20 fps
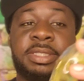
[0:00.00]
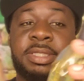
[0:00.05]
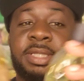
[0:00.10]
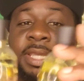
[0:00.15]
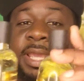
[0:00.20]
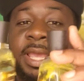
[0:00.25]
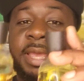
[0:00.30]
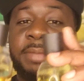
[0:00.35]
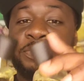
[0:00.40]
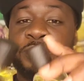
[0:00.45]

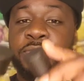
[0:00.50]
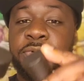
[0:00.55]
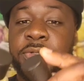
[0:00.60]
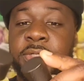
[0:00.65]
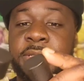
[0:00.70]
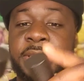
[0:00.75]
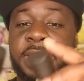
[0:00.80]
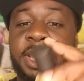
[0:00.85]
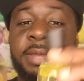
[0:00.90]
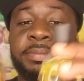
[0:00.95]
caps, wooden
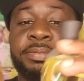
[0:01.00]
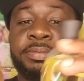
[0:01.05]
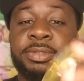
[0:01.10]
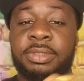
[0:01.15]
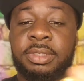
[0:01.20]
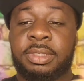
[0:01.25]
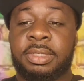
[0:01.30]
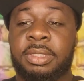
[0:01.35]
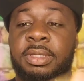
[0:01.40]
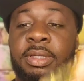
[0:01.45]
caps.
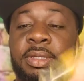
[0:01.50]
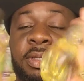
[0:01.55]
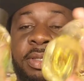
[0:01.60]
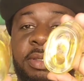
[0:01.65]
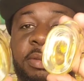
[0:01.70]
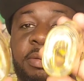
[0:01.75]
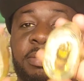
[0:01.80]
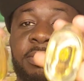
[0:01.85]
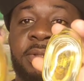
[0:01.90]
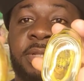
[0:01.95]

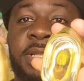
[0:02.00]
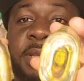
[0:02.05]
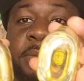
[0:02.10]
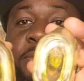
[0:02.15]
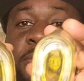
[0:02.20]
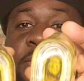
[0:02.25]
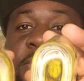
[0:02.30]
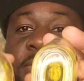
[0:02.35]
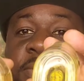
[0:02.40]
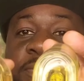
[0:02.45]

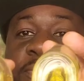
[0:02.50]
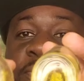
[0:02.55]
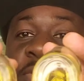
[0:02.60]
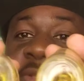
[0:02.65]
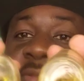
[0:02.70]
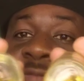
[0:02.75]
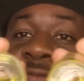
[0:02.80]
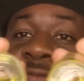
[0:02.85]
Label on what